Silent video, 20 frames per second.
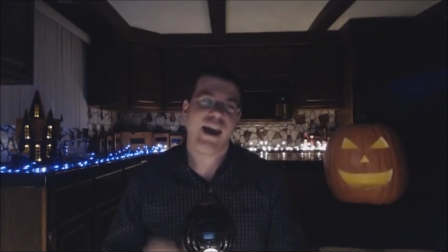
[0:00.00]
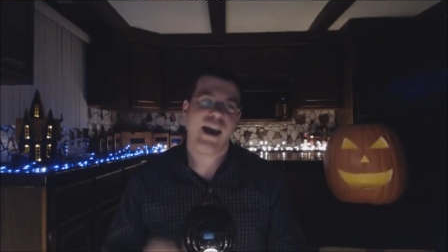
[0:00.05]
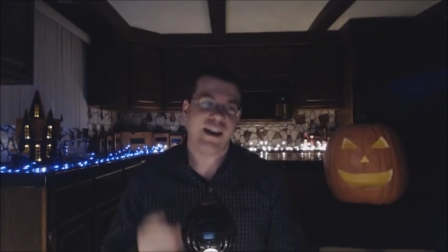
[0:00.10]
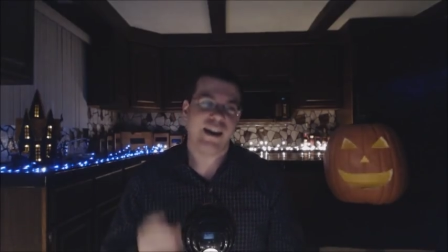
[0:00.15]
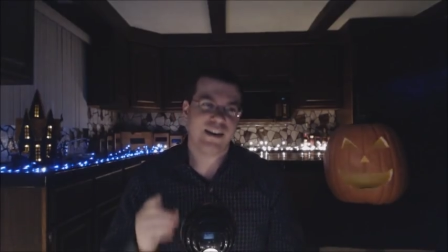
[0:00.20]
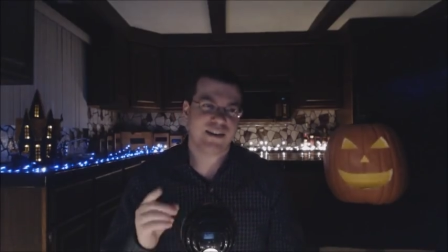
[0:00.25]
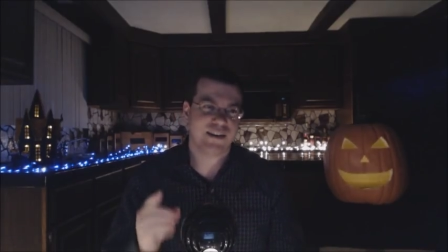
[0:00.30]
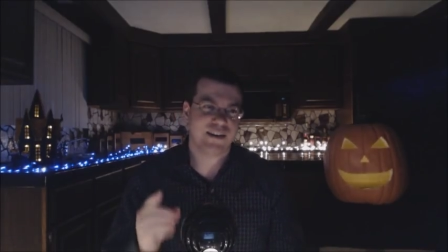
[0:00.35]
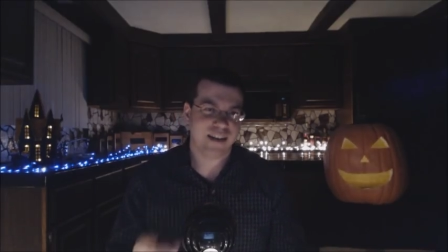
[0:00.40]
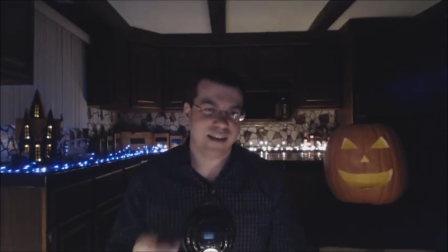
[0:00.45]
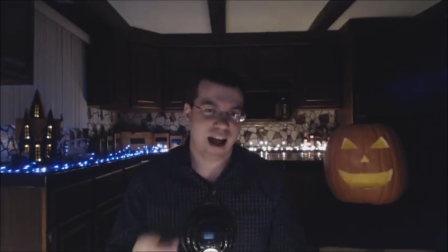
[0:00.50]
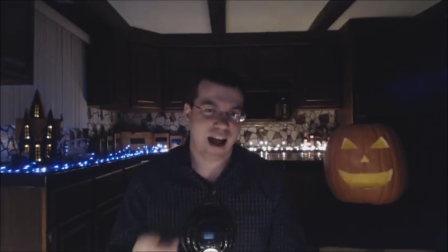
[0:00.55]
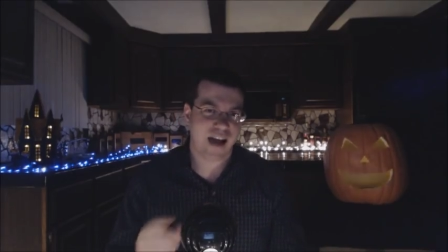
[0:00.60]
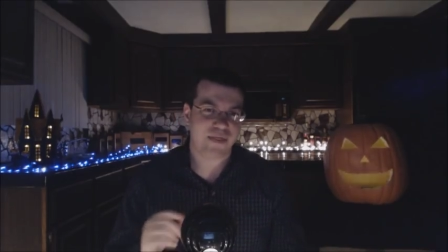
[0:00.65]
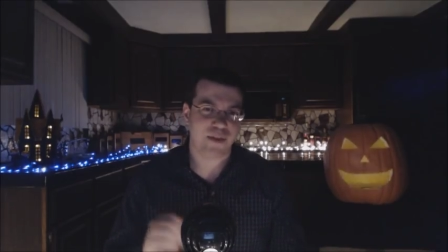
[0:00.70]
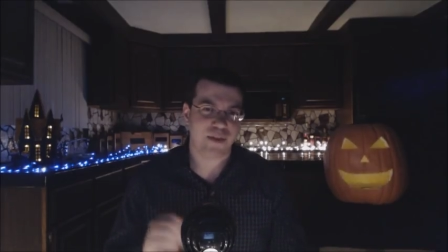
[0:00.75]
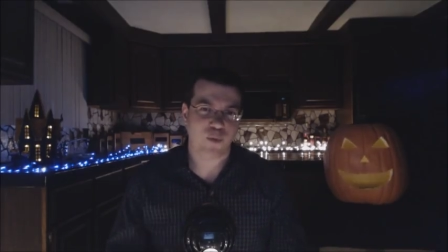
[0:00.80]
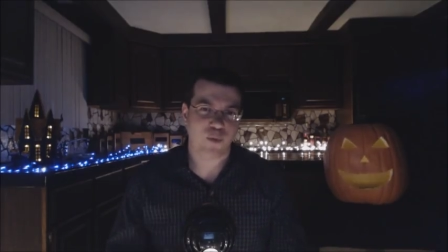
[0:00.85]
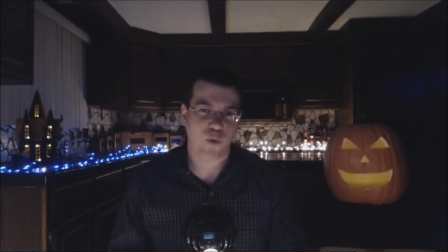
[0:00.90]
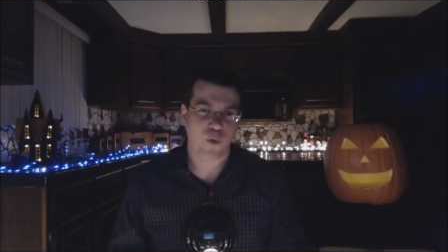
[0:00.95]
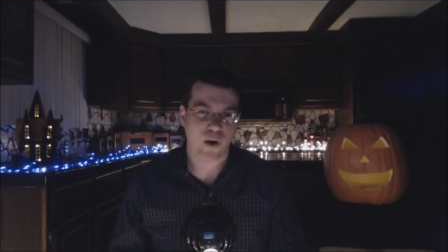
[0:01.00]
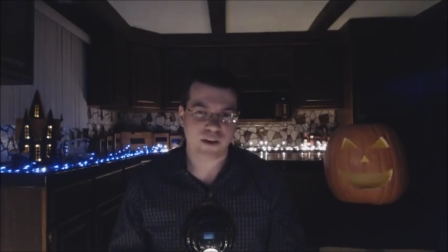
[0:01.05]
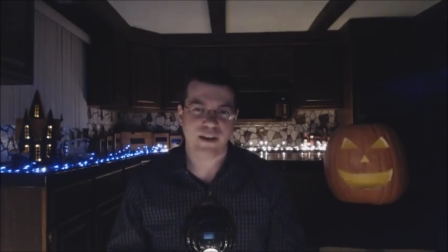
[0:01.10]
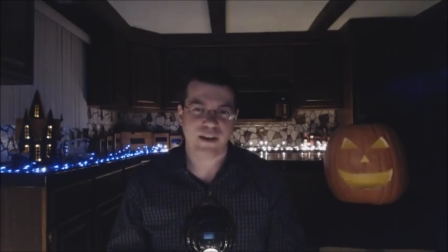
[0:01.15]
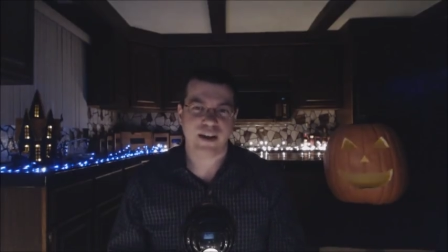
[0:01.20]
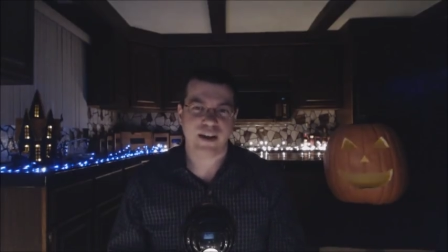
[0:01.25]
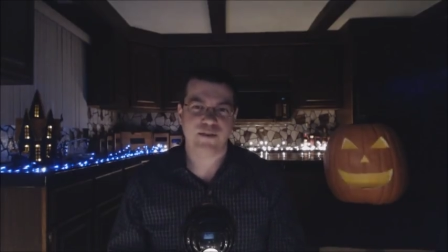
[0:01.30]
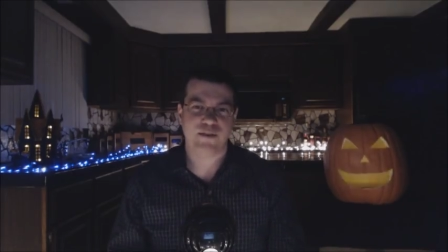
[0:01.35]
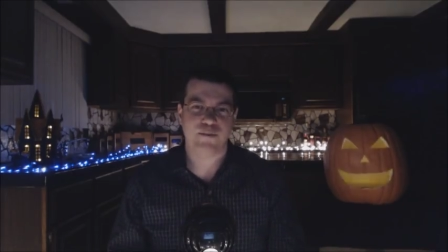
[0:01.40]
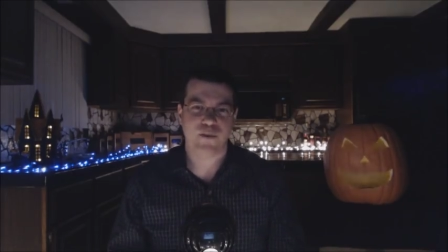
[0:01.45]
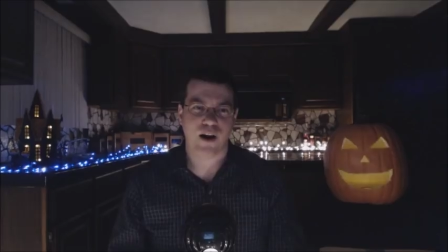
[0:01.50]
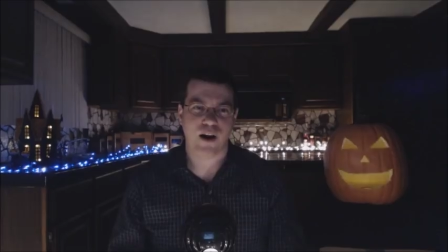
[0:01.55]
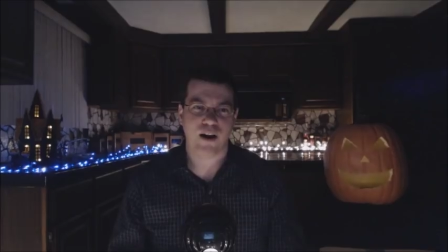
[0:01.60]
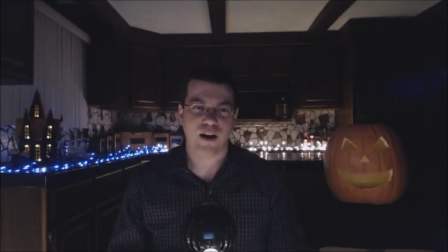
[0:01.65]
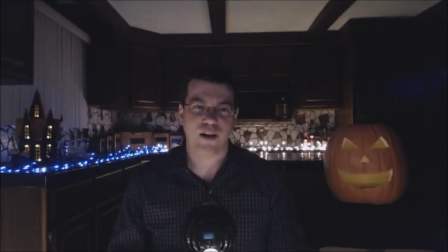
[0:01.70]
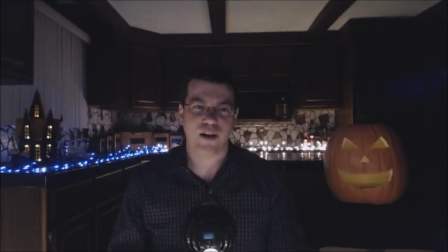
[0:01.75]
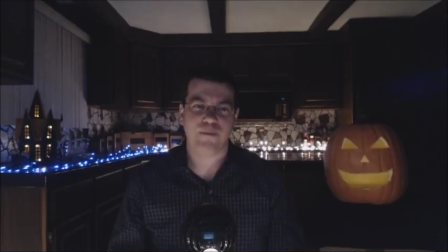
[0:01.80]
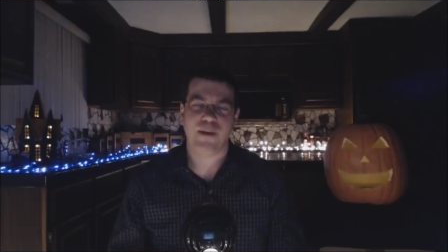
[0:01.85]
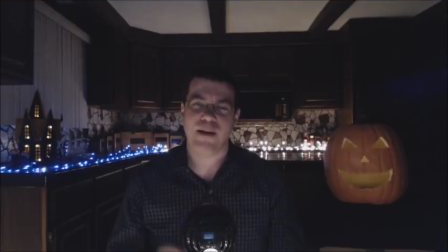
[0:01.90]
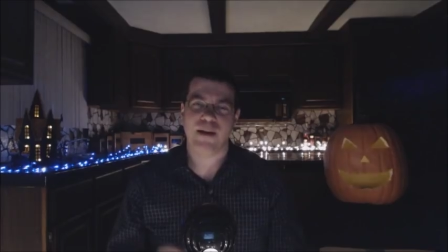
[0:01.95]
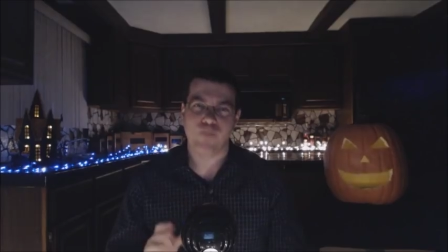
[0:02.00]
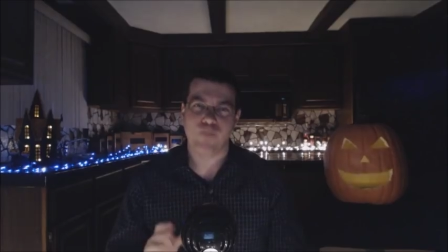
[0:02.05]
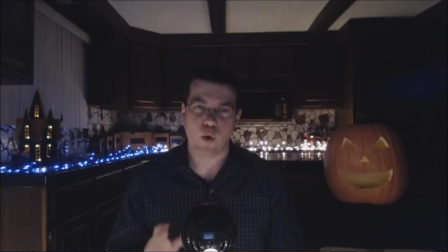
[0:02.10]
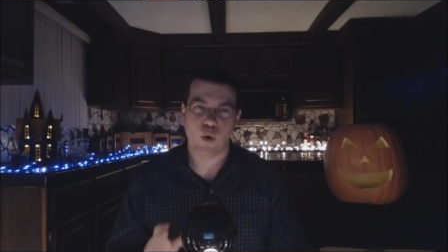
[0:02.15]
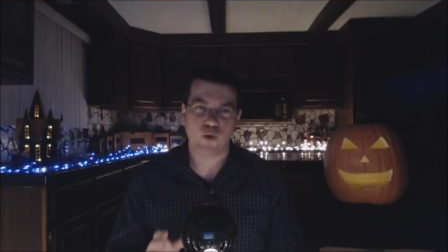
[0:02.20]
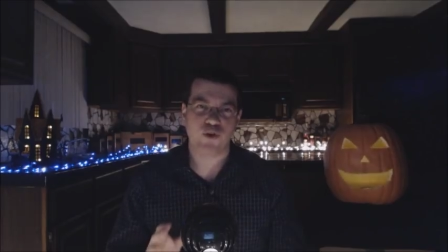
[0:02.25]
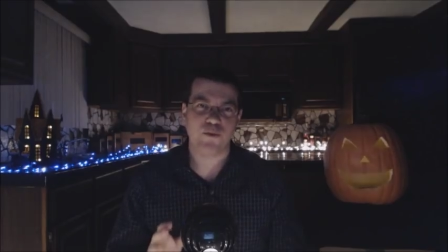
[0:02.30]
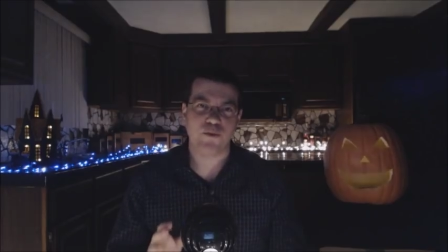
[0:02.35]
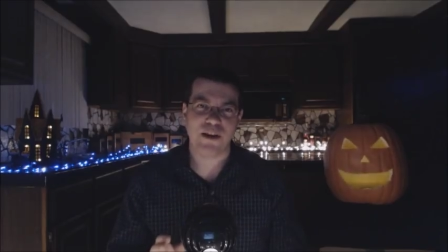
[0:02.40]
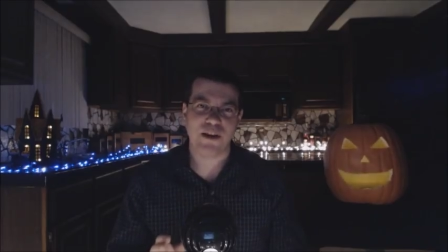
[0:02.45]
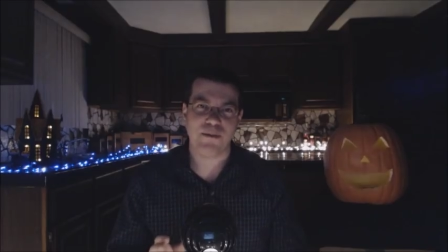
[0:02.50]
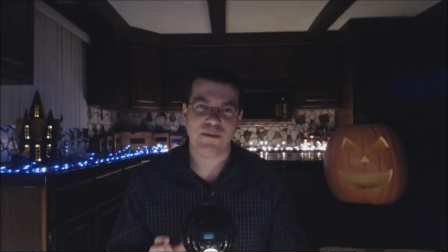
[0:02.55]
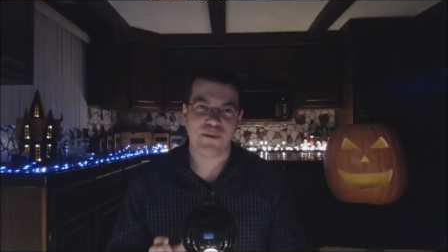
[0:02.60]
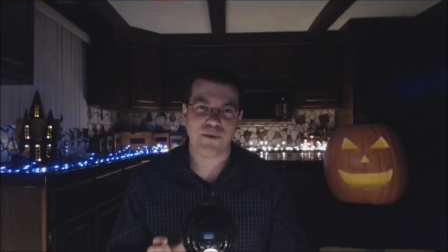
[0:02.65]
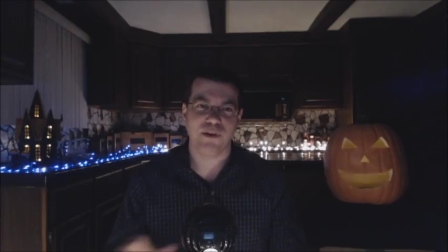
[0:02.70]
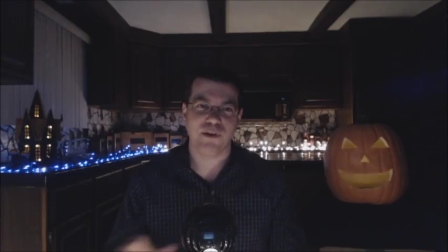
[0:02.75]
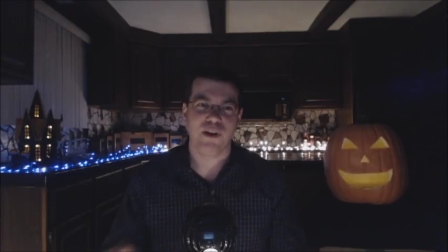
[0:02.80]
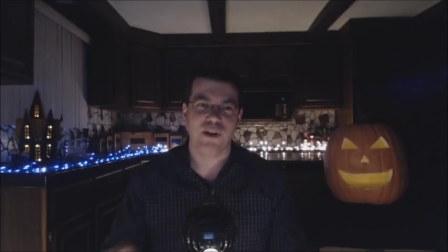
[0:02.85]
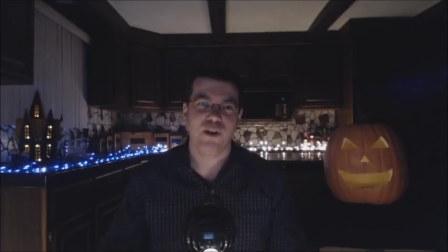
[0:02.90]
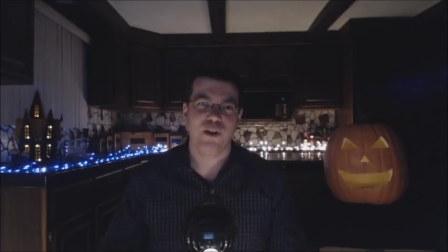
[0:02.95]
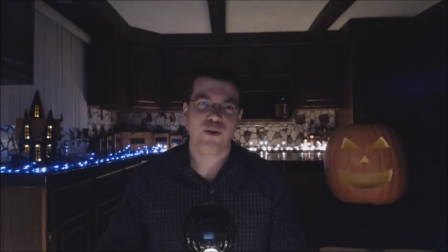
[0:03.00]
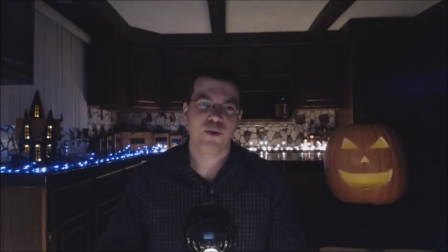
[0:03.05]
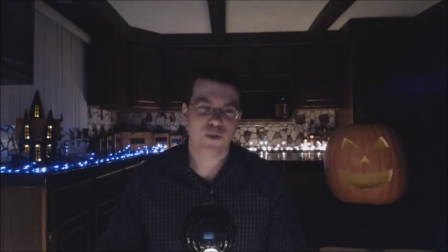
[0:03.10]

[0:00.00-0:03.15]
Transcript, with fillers: and it's not the point that's brought up by most people